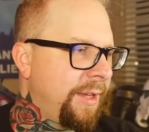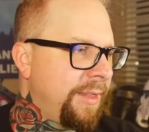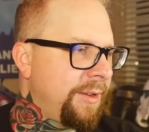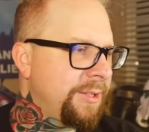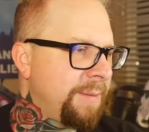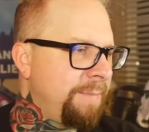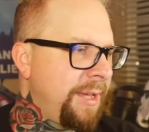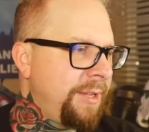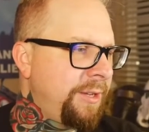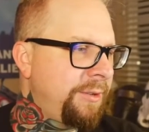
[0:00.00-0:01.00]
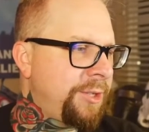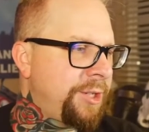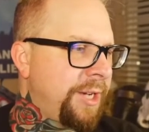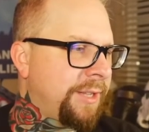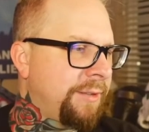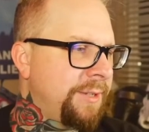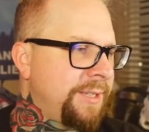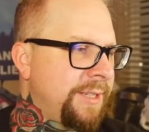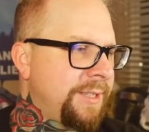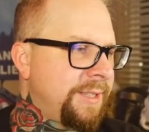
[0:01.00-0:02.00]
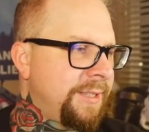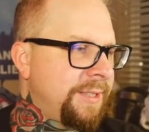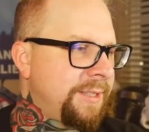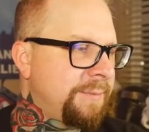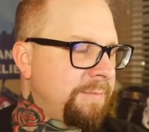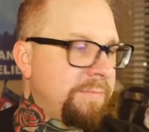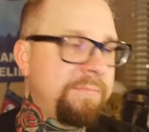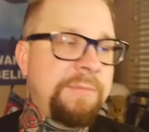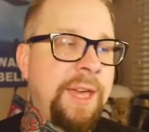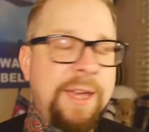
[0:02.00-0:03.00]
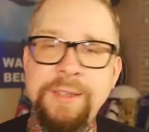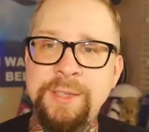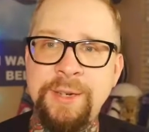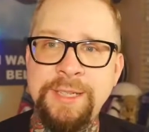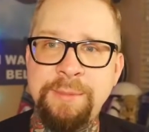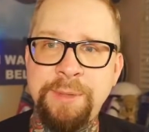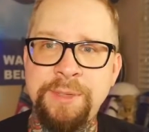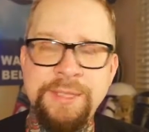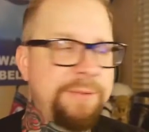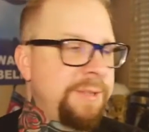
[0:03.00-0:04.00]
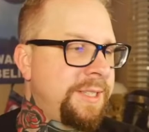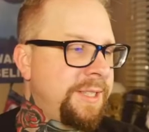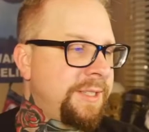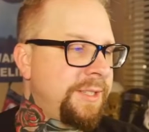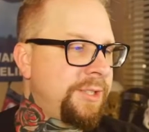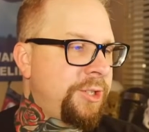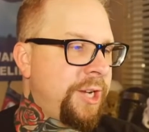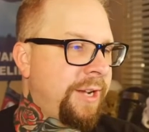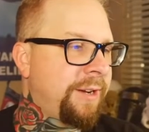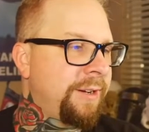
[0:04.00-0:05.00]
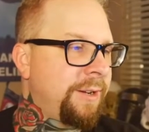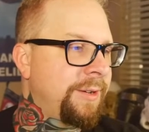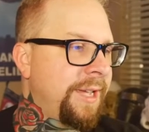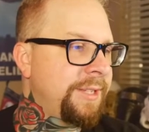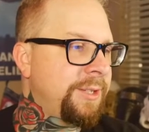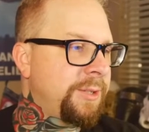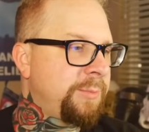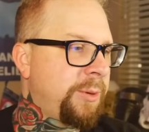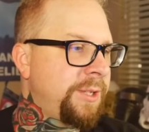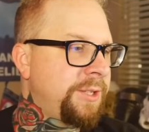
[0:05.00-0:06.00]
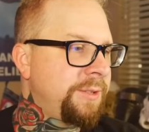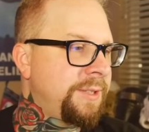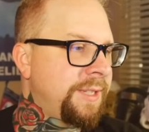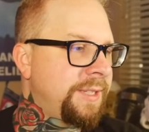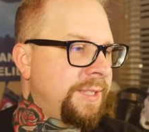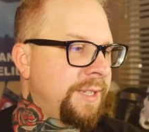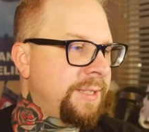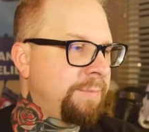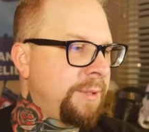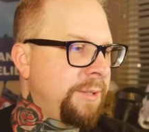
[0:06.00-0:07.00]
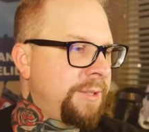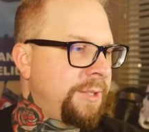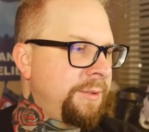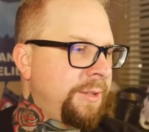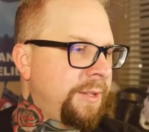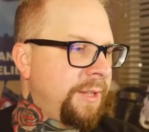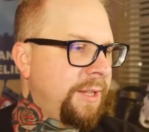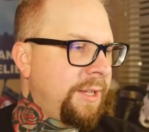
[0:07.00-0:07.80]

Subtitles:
And there's a menu. Check the resistance. Okay, so it has a built-in resistance checker. Okay, so it's 0.266. Bluetooth.